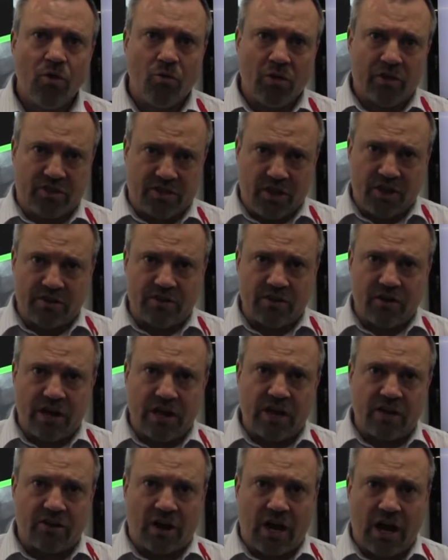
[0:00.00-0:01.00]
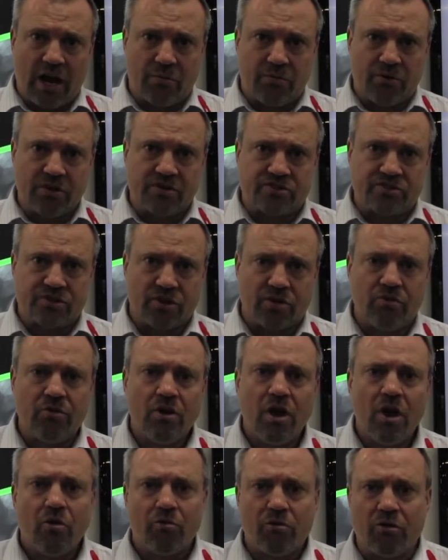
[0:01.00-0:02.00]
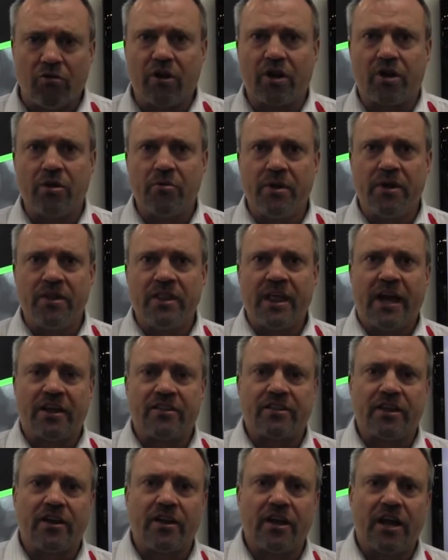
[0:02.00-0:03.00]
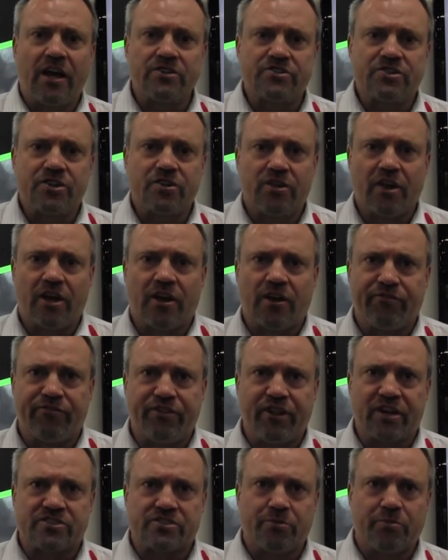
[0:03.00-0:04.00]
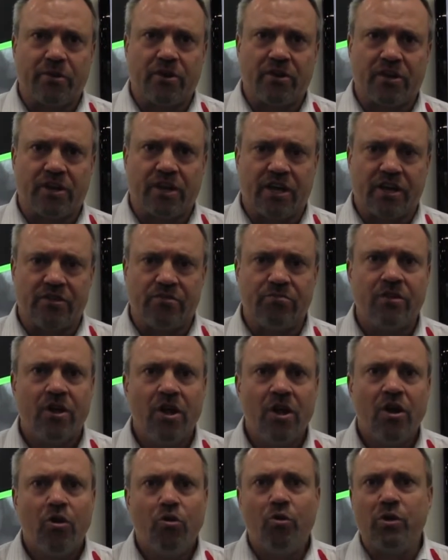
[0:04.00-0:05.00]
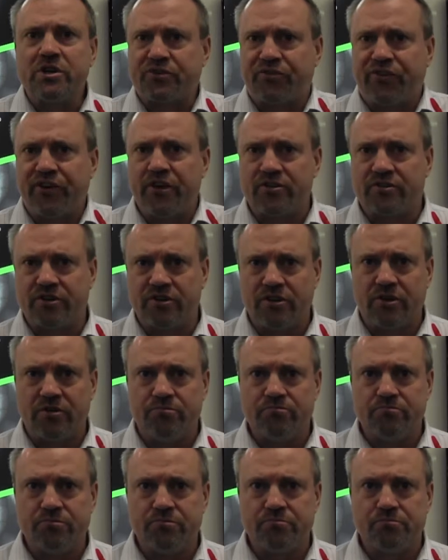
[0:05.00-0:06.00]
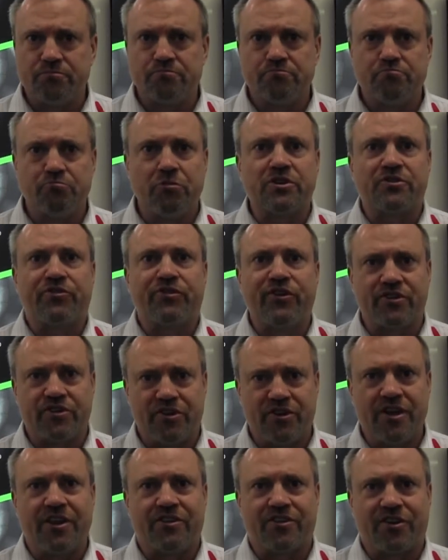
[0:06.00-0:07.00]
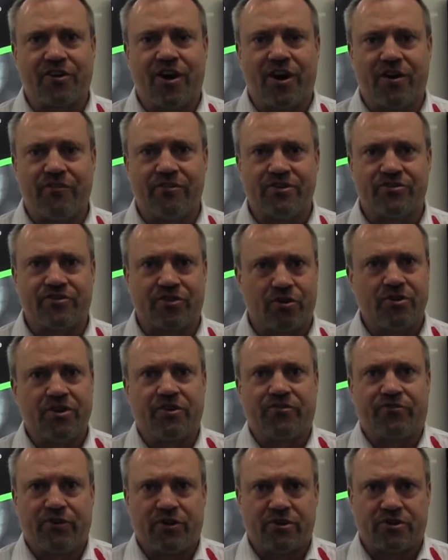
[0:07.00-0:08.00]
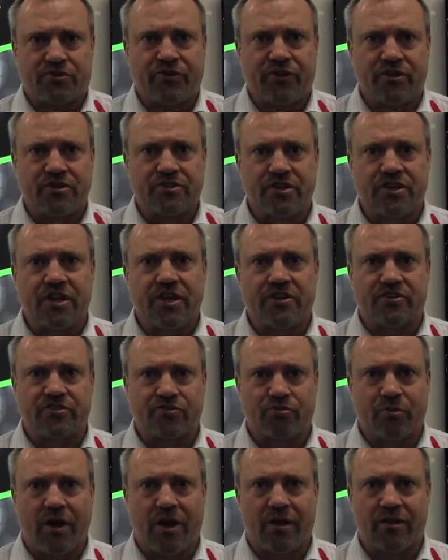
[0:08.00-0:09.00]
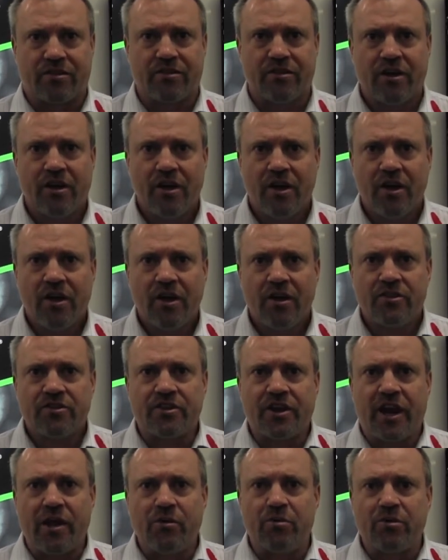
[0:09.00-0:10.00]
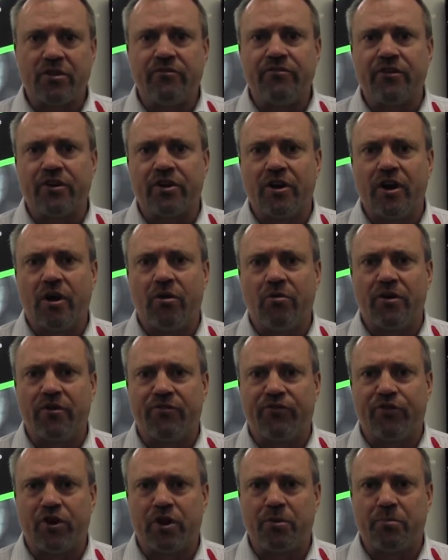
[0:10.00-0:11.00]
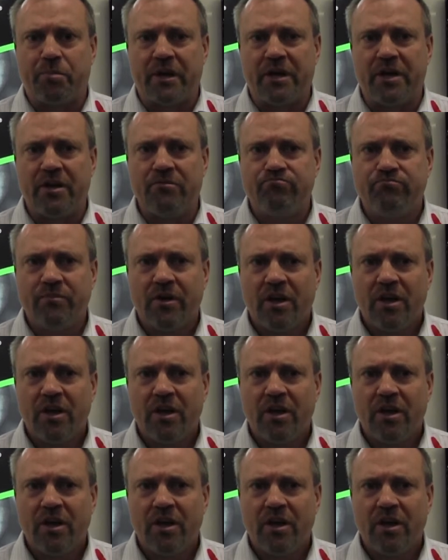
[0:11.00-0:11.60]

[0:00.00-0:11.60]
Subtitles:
with the other late hybrids. So we recommend that. That allows you a lot of flexibility in which field you need to harvest or which field you need to swath. Today with InVigor L140P,